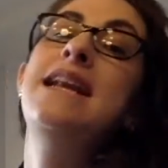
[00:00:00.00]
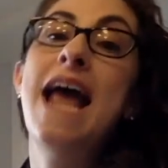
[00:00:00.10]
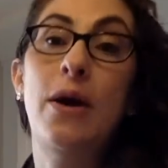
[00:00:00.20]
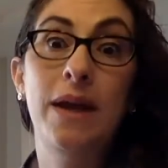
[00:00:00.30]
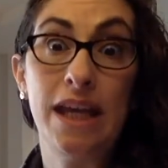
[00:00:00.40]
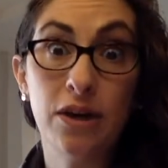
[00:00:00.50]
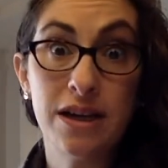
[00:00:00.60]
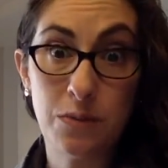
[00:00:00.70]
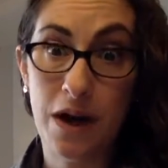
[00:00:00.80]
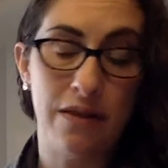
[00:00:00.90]
Now,
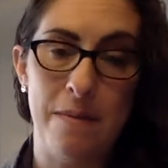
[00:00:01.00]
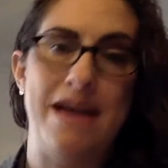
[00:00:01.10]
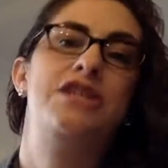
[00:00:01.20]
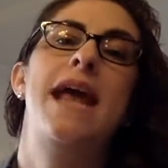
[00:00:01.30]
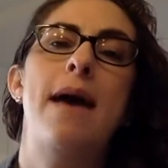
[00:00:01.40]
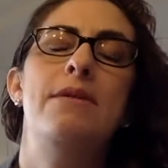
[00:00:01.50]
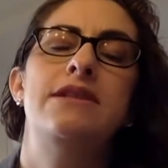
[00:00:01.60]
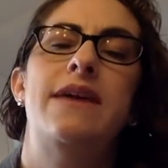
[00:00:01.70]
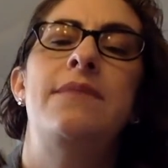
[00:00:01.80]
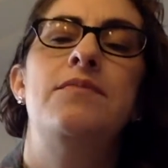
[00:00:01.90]
here is where the magic
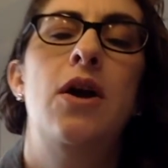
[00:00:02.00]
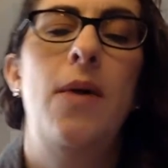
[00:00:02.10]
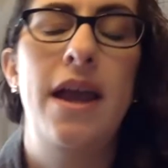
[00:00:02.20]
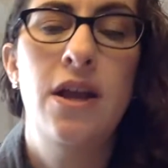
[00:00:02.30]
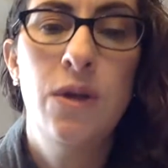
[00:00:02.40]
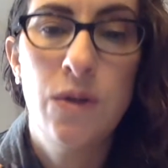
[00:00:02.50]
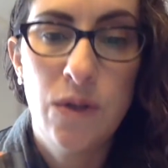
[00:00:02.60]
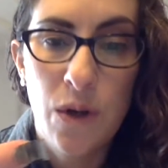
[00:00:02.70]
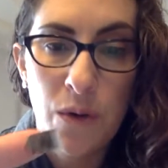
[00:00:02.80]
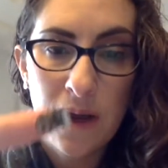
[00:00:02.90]
happens, right? Okay,
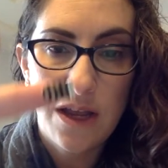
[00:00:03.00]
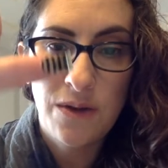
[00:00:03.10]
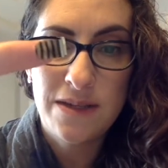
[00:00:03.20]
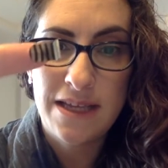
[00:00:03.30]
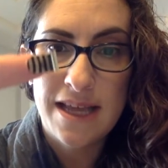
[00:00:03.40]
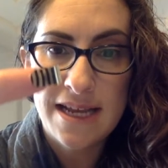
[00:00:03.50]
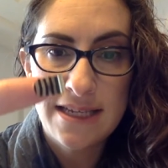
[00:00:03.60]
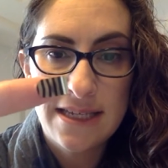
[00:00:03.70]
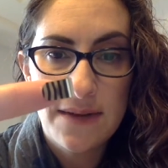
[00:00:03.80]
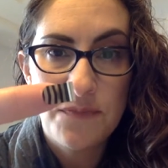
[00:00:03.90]
so can you see
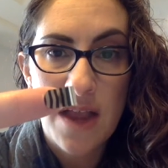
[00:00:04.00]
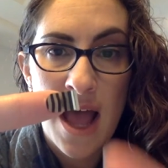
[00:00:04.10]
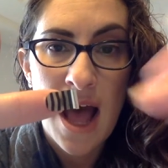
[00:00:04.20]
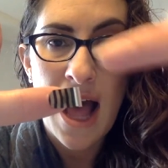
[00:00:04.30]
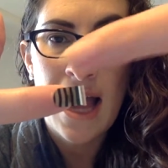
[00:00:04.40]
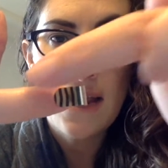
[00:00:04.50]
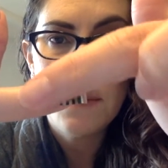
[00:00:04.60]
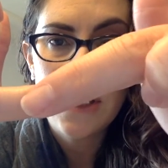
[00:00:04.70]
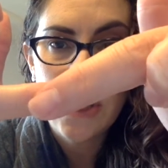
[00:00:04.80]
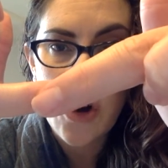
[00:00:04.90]
this? I
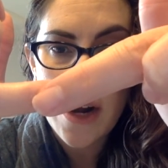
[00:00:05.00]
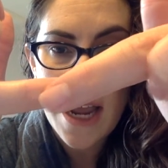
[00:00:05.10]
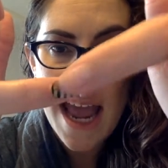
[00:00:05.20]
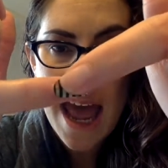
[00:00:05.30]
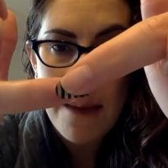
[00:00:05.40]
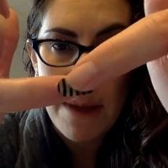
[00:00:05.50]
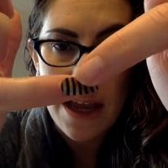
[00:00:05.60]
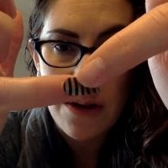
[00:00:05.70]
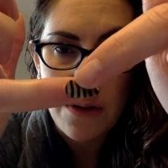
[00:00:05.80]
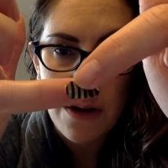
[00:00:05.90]
am starting at
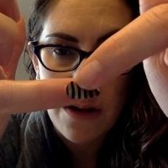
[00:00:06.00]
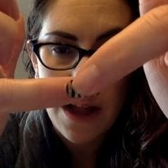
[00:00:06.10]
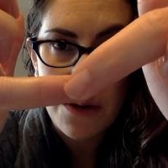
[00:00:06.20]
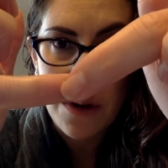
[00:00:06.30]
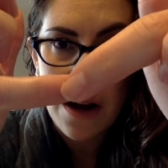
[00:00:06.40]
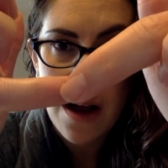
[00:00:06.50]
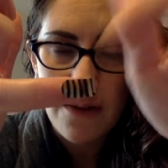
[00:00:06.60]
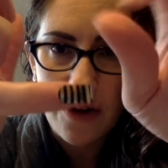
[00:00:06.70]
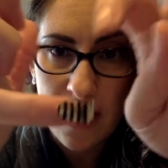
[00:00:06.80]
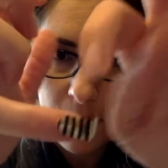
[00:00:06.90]
my cuticle. I don't want to
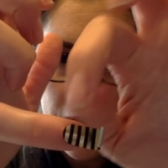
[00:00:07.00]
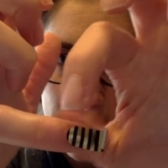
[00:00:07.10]
cover it, but